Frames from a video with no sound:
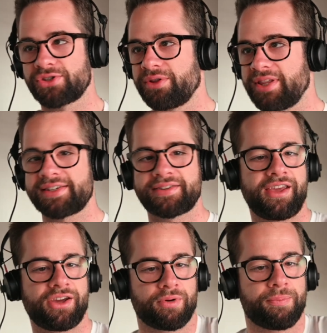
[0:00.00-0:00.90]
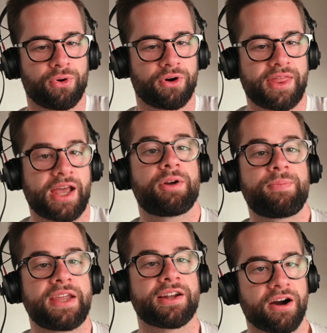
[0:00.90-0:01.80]
So this thing, a report, that would
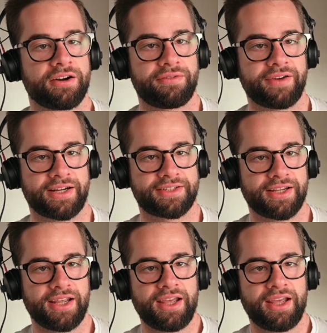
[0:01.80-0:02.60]
be an artifact.